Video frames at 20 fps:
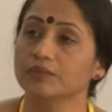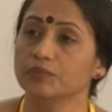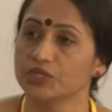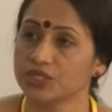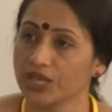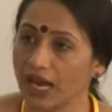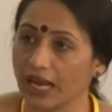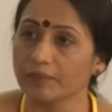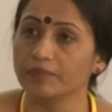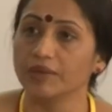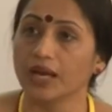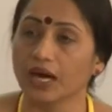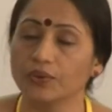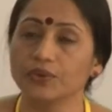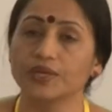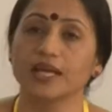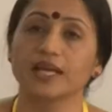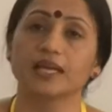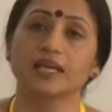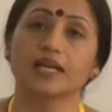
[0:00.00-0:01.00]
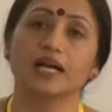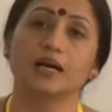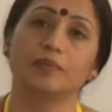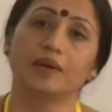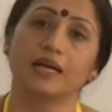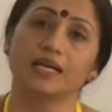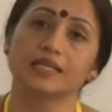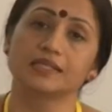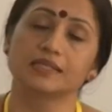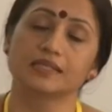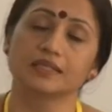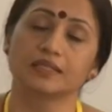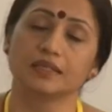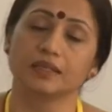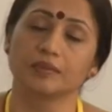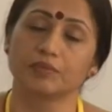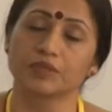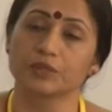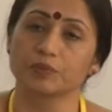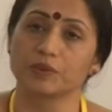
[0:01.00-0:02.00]
which I am now taking up as
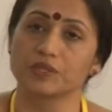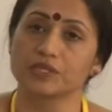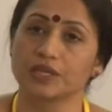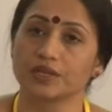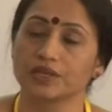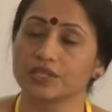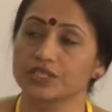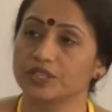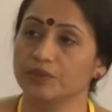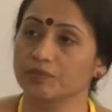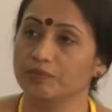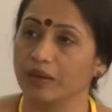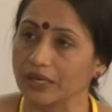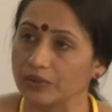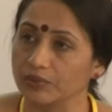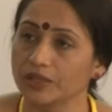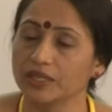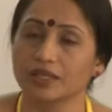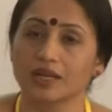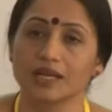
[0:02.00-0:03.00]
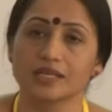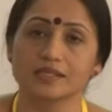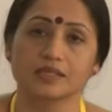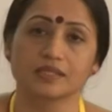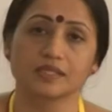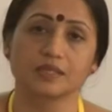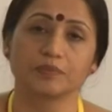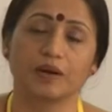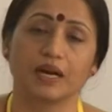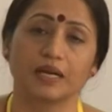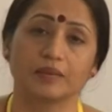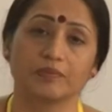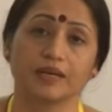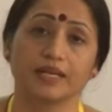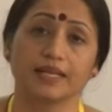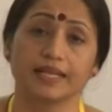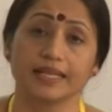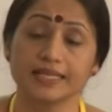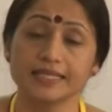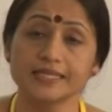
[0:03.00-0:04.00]
Principal Secretary of Backward Classes
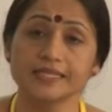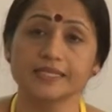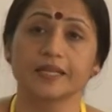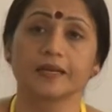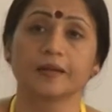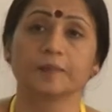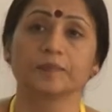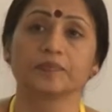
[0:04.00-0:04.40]
Department, is